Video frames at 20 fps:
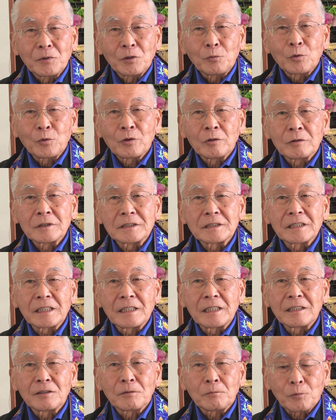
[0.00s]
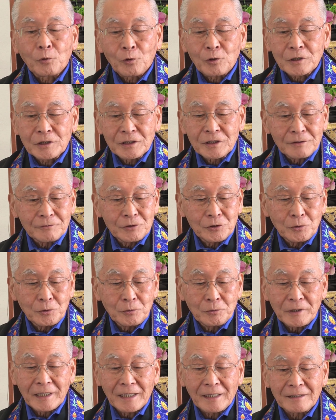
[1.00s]
but we're only seeing a portion of
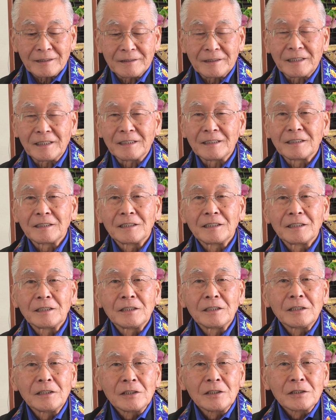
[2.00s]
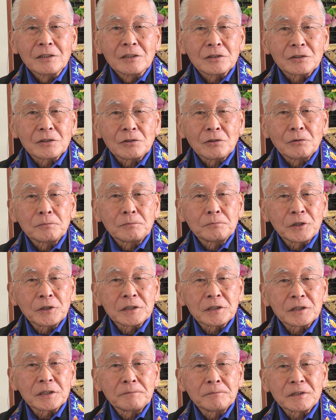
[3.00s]
true reality. So
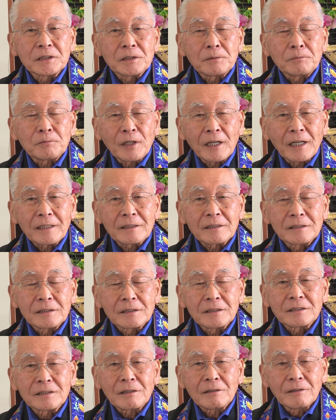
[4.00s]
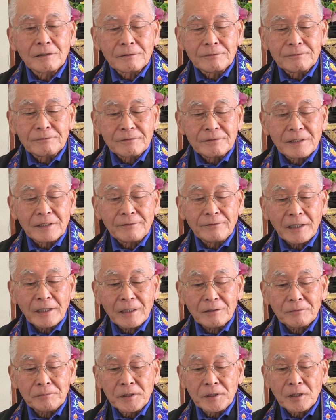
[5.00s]
Buddhism is a practice of
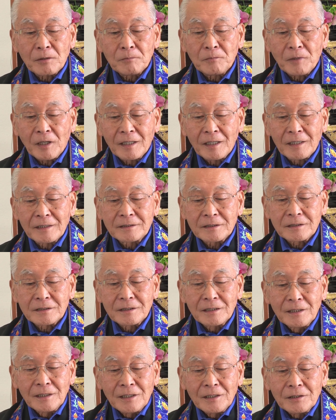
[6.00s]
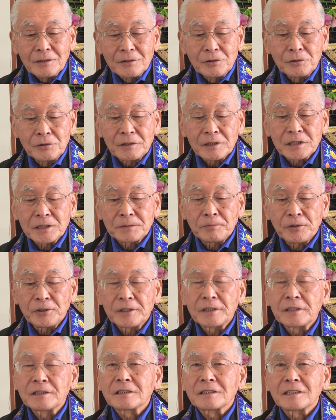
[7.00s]
developing our minds to
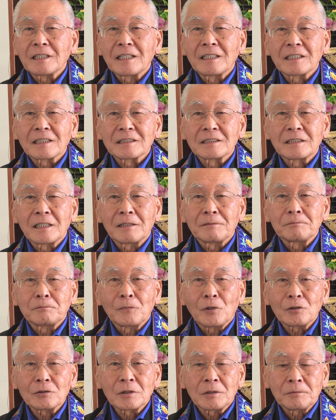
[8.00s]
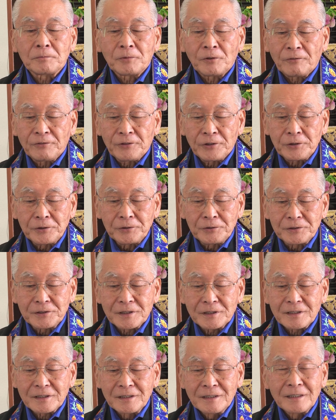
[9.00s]
experience and accept multiple
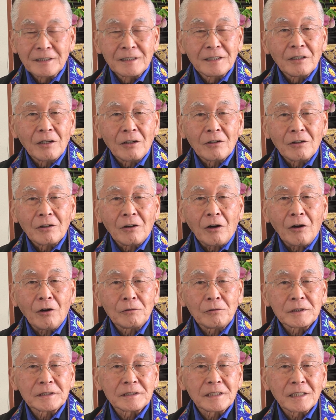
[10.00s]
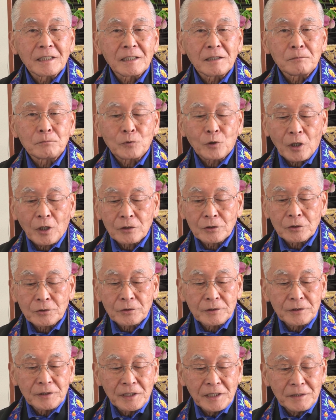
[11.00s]
views, always to get
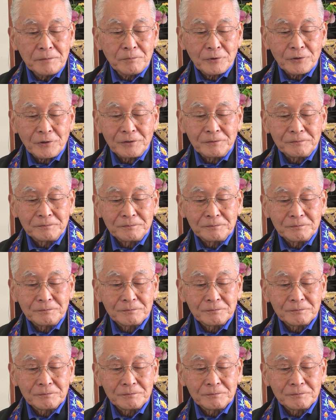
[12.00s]
broader and deeper.